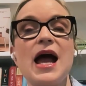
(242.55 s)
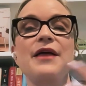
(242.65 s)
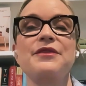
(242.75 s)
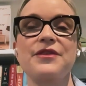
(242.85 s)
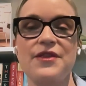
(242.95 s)

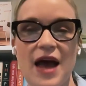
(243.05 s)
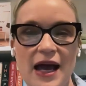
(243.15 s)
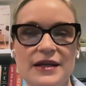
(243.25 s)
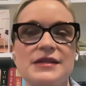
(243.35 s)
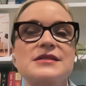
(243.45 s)
and
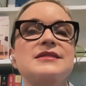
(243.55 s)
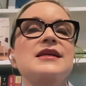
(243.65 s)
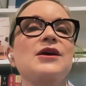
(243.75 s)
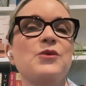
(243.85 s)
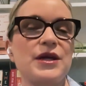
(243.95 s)
then
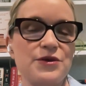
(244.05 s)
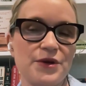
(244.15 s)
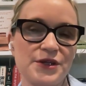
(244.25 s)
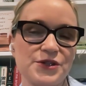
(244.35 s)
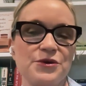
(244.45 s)
seeing what you
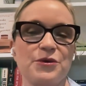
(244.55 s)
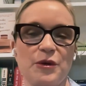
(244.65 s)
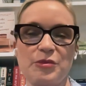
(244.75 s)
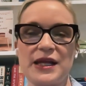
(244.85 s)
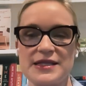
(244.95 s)
can do to
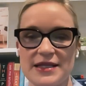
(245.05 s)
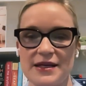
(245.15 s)
replace